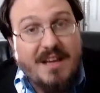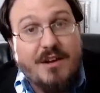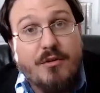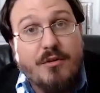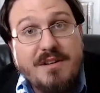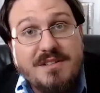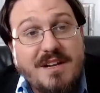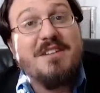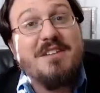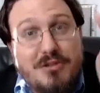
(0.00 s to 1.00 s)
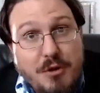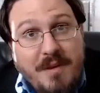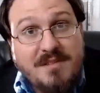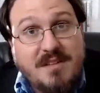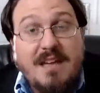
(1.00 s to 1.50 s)
increase it to
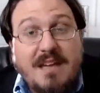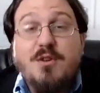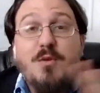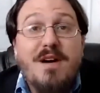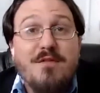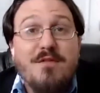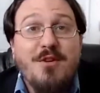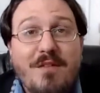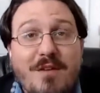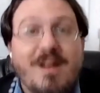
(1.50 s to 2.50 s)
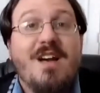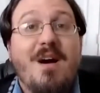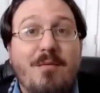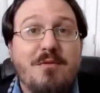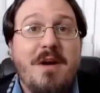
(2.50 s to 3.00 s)
2 pieces of candy. Whoever
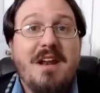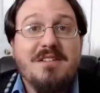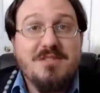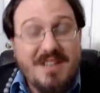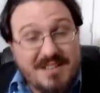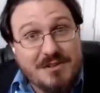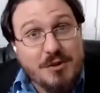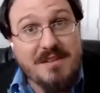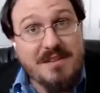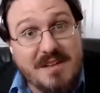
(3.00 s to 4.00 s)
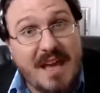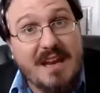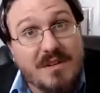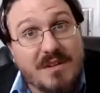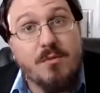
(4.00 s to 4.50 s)
can come up with the right answer gets 2 pieces of candy.